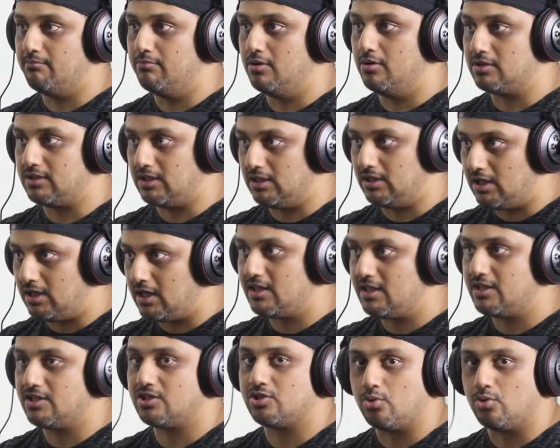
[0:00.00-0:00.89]
A lot of the
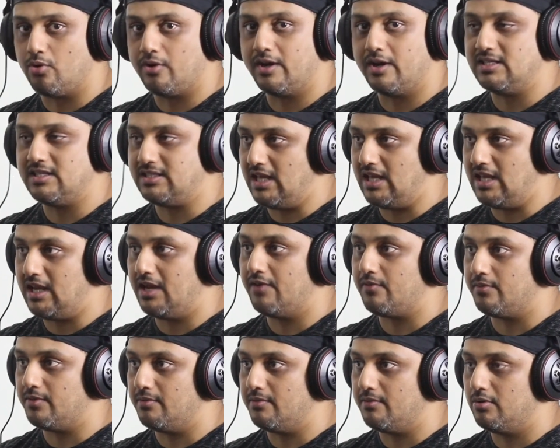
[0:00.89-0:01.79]
story is taken from the
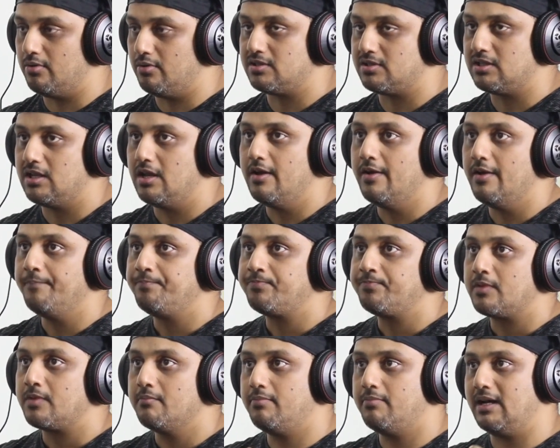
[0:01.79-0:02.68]
books.
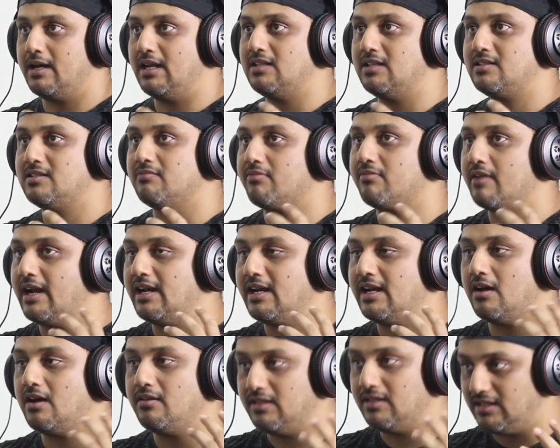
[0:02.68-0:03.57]
But it's right now
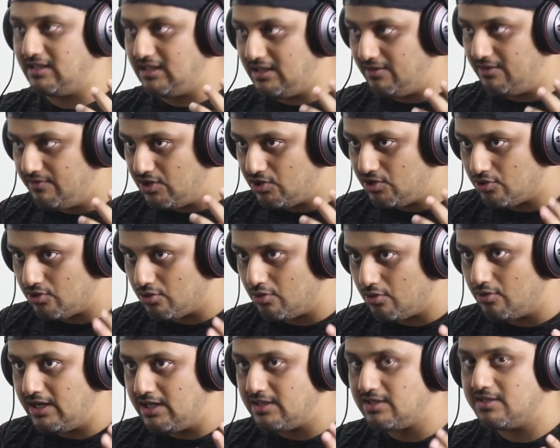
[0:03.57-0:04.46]
this TV show
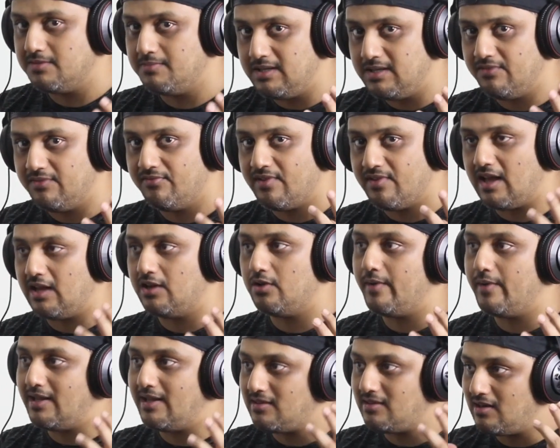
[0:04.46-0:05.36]
needs to be
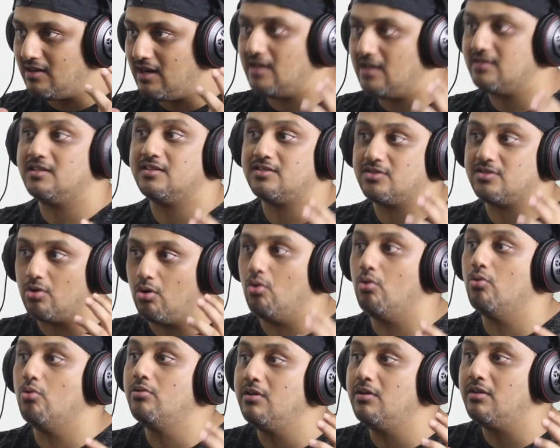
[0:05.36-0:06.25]
evaluated as its
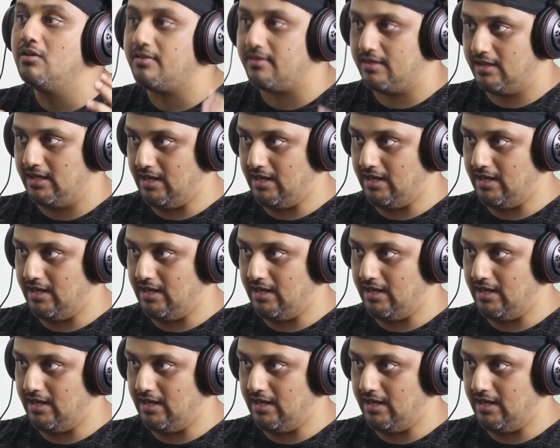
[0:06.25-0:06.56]
own thing.